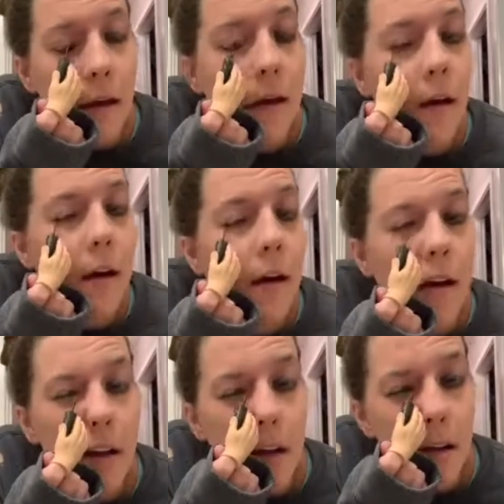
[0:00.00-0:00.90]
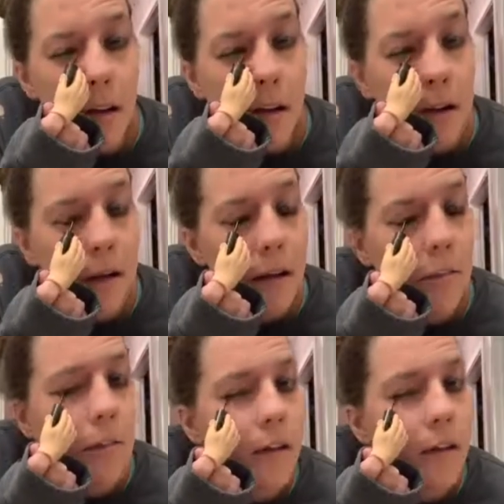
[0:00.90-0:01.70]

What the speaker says: Oh yeah, not even